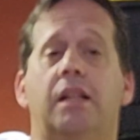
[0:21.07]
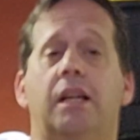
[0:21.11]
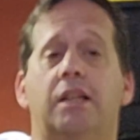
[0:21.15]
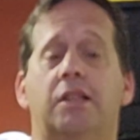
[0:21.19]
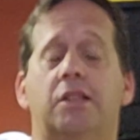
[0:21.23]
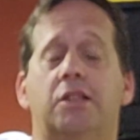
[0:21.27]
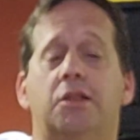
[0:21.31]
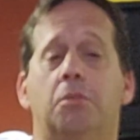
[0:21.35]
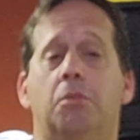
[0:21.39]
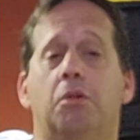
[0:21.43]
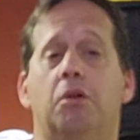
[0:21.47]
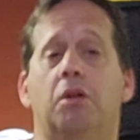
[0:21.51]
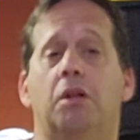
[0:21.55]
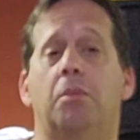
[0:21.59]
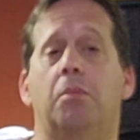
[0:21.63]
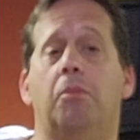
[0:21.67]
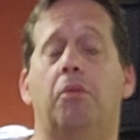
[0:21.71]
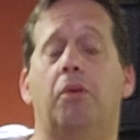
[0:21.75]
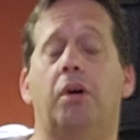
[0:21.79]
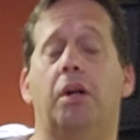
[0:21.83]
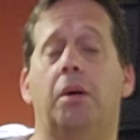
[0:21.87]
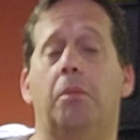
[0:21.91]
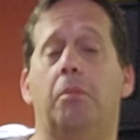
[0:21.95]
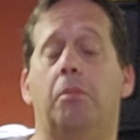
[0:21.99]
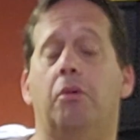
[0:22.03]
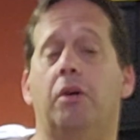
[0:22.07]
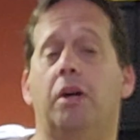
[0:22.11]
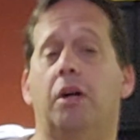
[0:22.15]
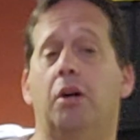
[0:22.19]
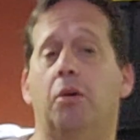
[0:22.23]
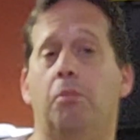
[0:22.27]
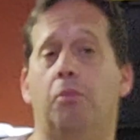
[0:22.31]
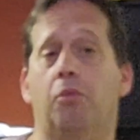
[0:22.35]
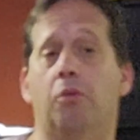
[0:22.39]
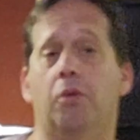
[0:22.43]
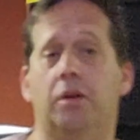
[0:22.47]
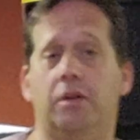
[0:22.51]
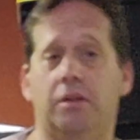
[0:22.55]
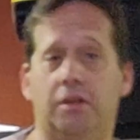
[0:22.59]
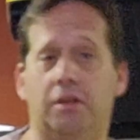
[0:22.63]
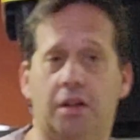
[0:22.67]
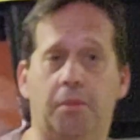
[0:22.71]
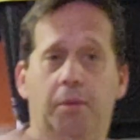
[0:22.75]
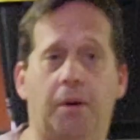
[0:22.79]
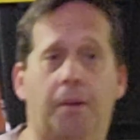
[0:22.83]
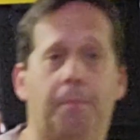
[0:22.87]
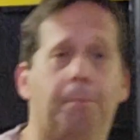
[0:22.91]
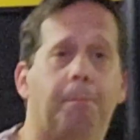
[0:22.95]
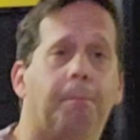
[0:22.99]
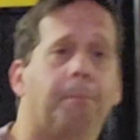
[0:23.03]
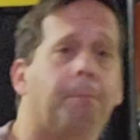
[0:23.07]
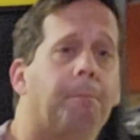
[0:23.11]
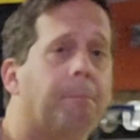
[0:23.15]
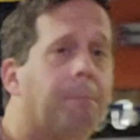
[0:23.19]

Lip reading: next to Berlin Brandenburg Airport. Come on.